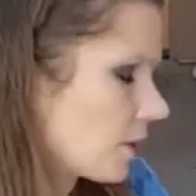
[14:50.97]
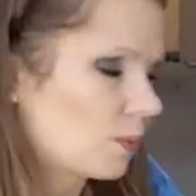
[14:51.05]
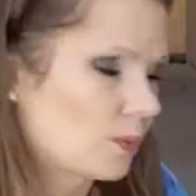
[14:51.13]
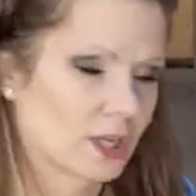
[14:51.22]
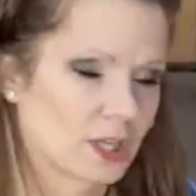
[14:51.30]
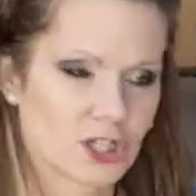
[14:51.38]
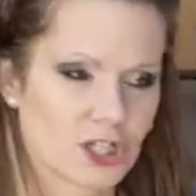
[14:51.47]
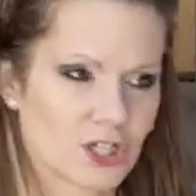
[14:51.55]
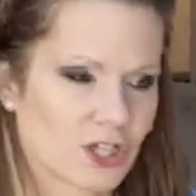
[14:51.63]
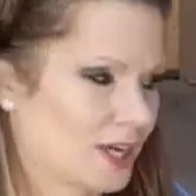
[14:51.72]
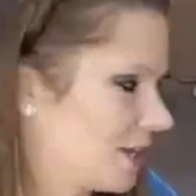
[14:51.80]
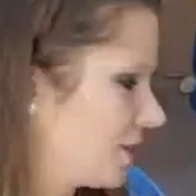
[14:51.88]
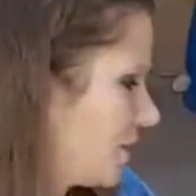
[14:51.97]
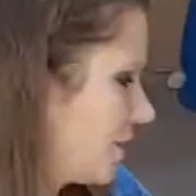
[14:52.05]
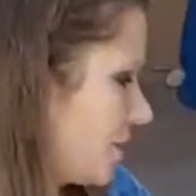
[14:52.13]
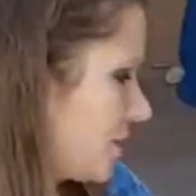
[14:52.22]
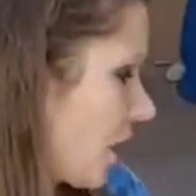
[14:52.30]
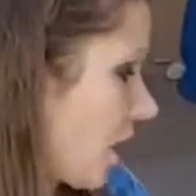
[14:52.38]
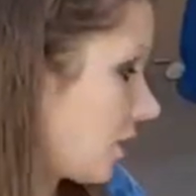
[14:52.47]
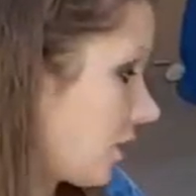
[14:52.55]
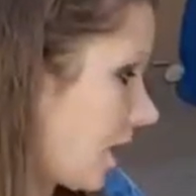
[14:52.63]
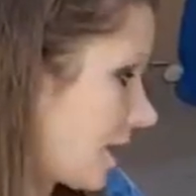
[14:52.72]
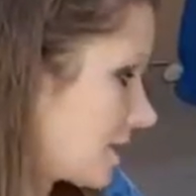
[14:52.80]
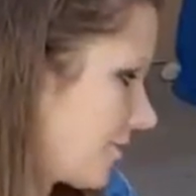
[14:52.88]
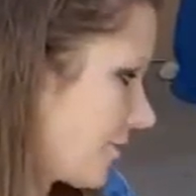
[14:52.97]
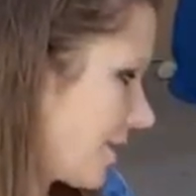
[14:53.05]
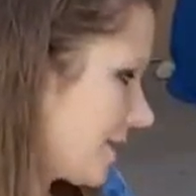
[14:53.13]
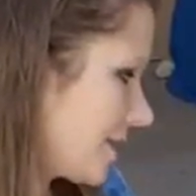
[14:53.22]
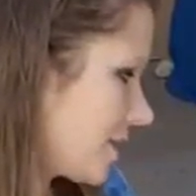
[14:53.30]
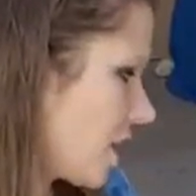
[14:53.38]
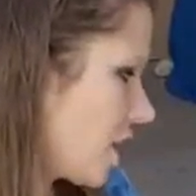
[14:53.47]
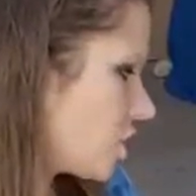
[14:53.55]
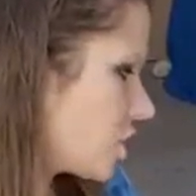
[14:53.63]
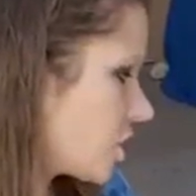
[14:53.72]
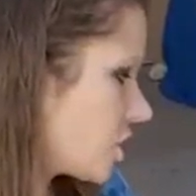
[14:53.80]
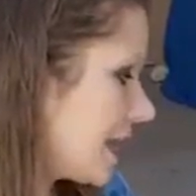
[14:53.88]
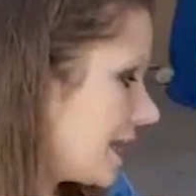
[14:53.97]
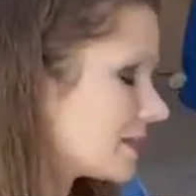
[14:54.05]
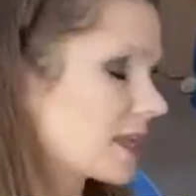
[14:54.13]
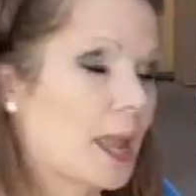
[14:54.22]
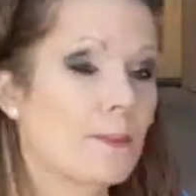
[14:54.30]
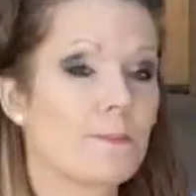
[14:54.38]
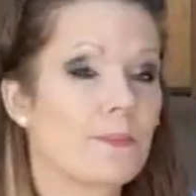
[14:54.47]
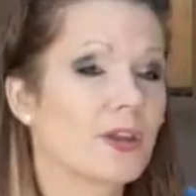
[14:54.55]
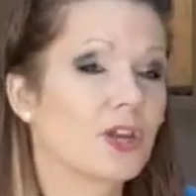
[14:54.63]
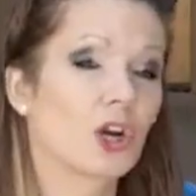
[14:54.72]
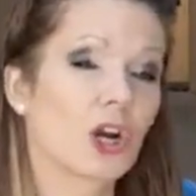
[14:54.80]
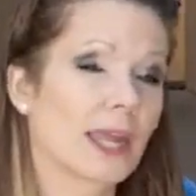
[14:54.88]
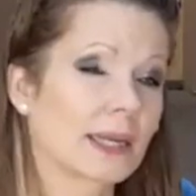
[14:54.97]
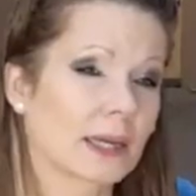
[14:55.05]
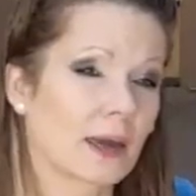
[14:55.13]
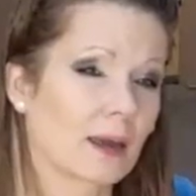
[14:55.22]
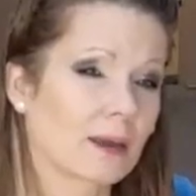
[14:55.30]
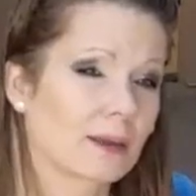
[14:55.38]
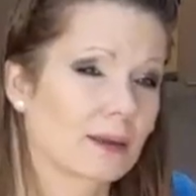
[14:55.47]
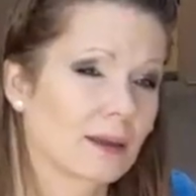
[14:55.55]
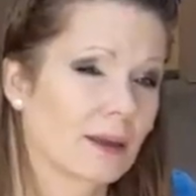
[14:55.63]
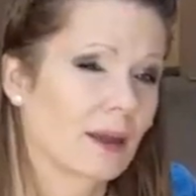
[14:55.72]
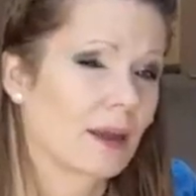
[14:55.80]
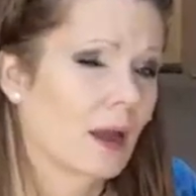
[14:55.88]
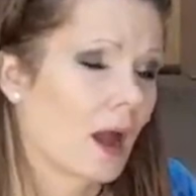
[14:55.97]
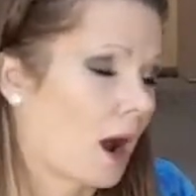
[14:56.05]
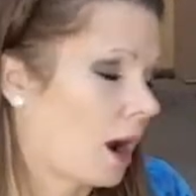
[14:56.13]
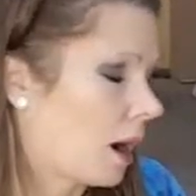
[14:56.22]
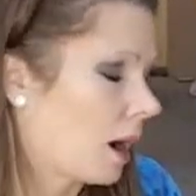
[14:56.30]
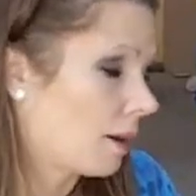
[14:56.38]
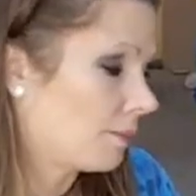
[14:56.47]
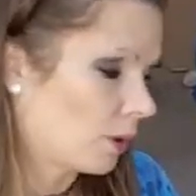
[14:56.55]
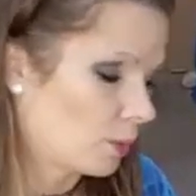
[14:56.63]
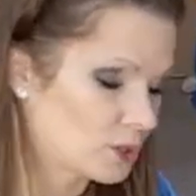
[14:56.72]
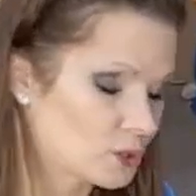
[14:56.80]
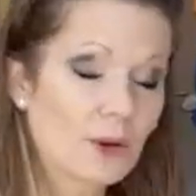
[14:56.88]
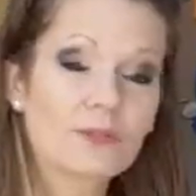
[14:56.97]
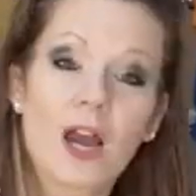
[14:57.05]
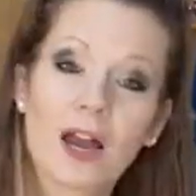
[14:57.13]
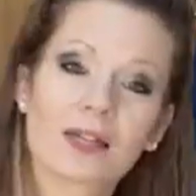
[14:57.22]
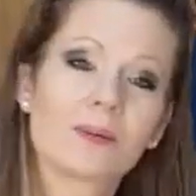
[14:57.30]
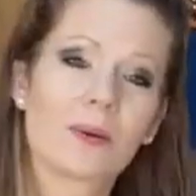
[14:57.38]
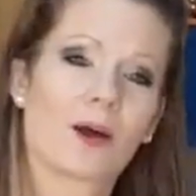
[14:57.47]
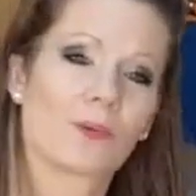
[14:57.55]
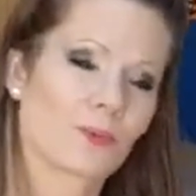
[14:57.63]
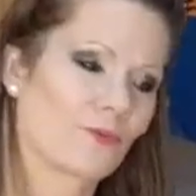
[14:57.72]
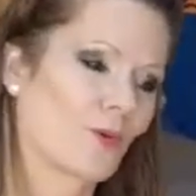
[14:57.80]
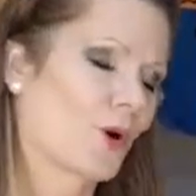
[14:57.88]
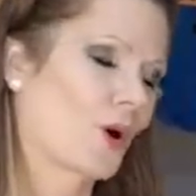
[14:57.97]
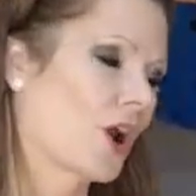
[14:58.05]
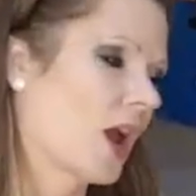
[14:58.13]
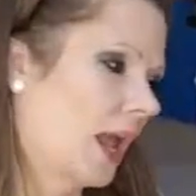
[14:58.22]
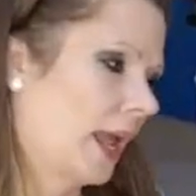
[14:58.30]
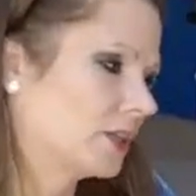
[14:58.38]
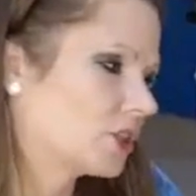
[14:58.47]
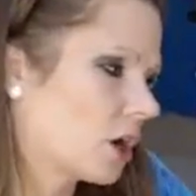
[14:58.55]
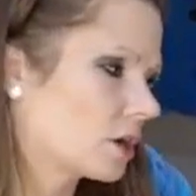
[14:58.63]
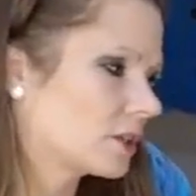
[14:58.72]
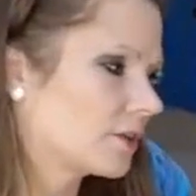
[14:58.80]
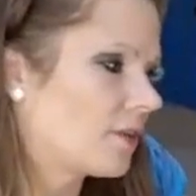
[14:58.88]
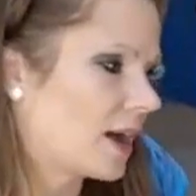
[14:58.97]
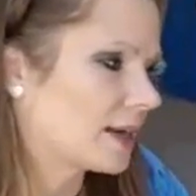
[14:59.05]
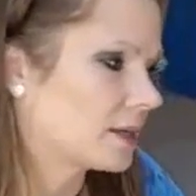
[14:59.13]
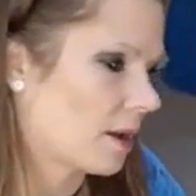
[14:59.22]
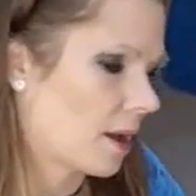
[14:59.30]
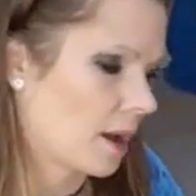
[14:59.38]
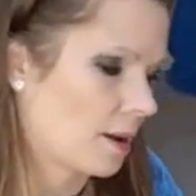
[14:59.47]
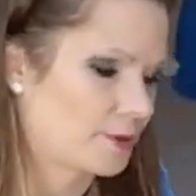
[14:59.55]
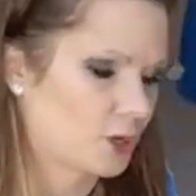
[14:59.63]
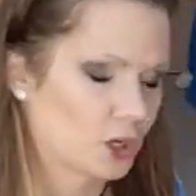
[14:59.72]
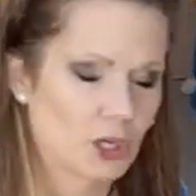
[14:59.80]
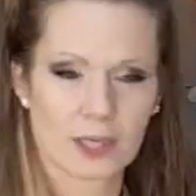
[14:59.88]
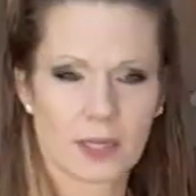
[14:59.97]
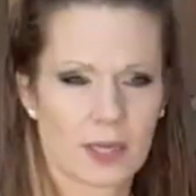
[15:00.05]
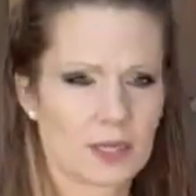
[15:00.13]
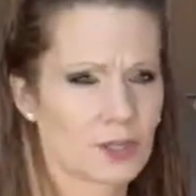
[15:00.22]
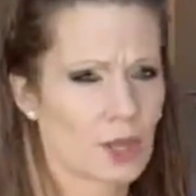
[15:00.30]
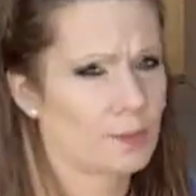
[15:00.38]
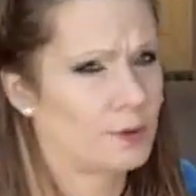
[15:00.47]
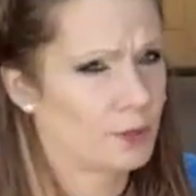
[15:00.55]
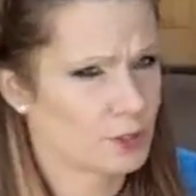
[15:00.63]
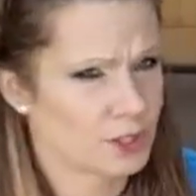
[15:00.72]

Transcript: which is a lot different. She is a pure indica, which we've talked about before. It's hard to find pure indicas and pure